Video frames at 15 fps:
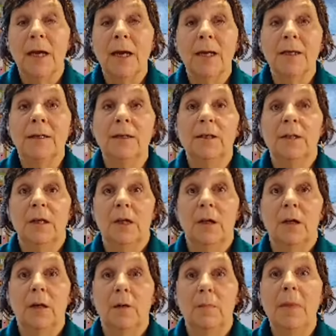and
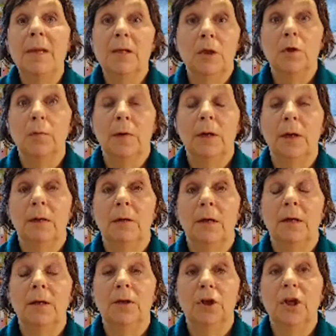mentoring
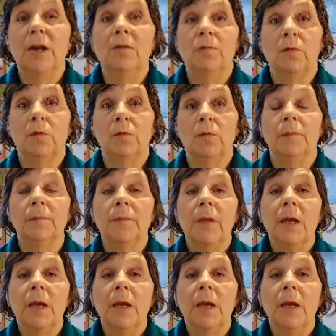in general.